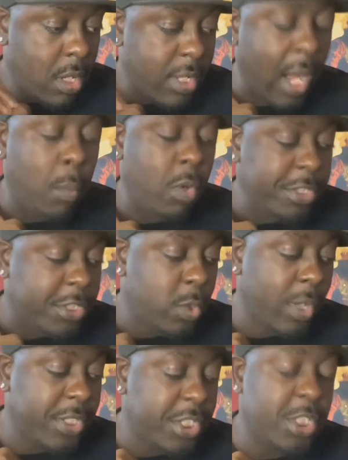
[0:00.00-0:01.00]
that was
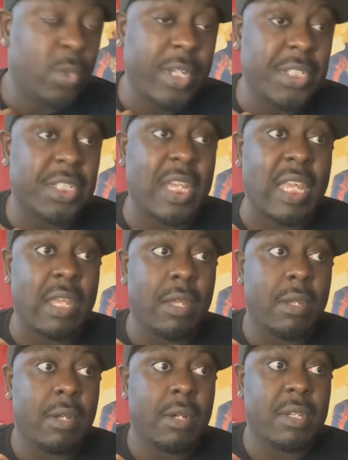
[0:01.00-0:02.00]
2020,
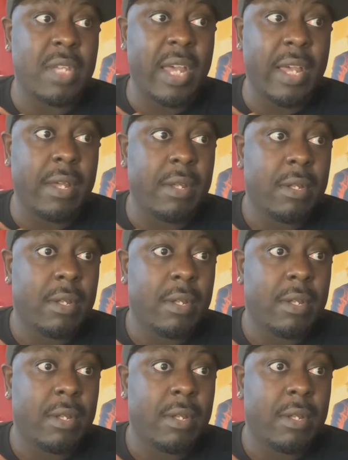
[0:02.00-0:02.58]
yeah,